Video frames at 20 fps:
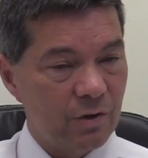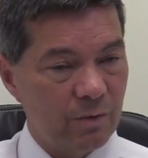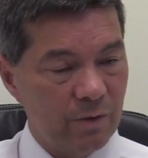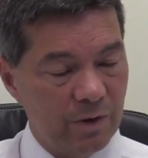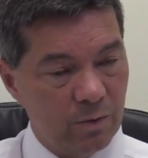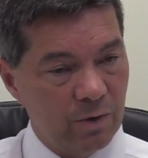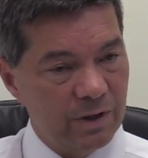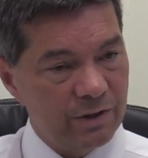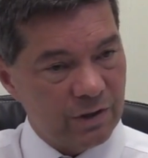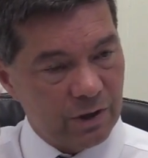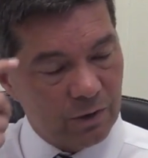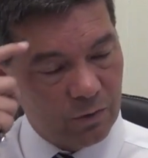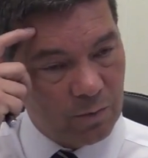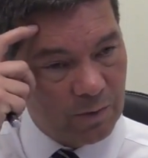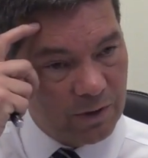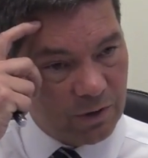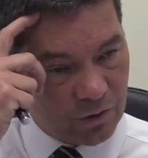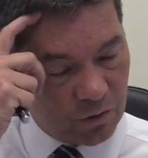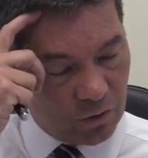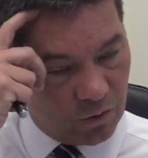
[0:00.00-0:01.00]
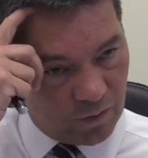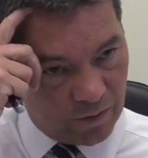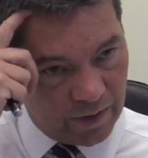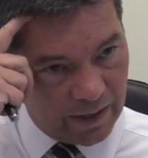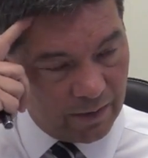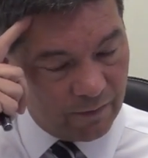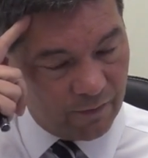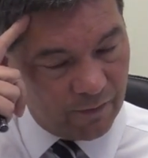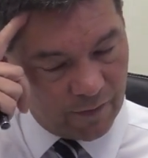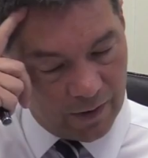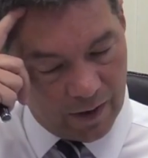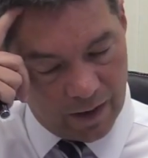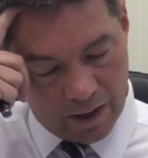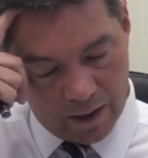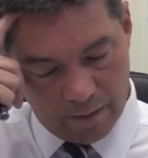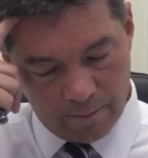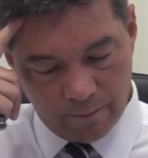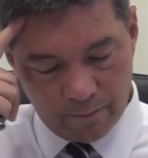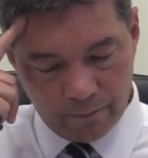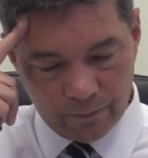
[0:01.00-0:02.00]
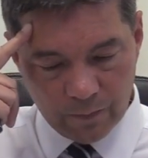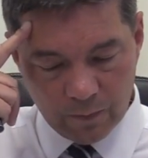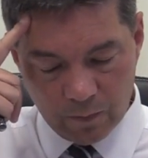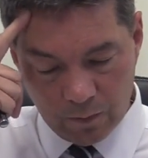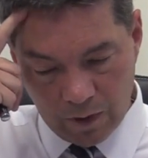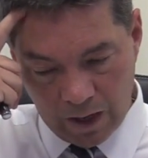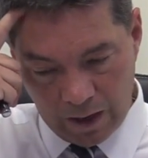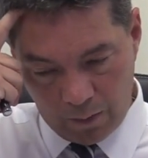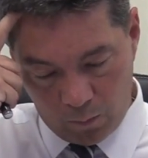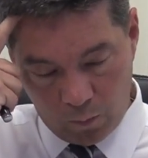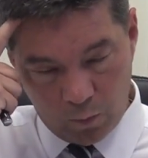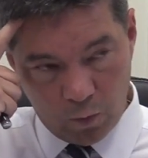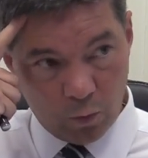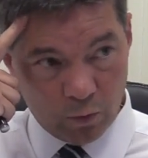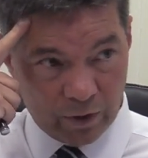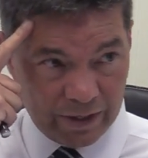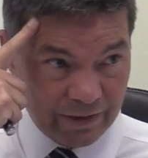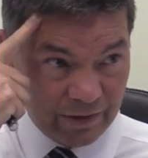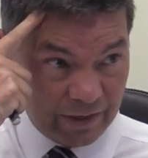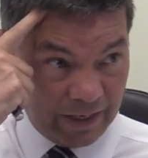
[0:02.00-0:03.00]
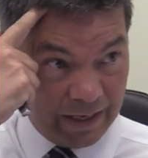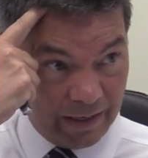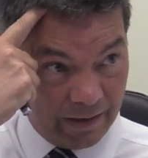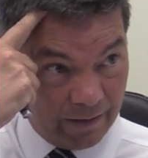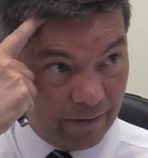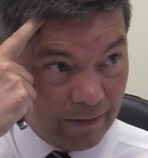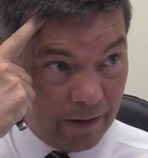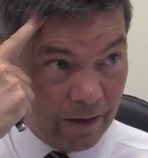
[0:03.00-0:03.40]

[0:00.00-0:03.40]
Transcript: So he always tells me the story of like Walt Disney,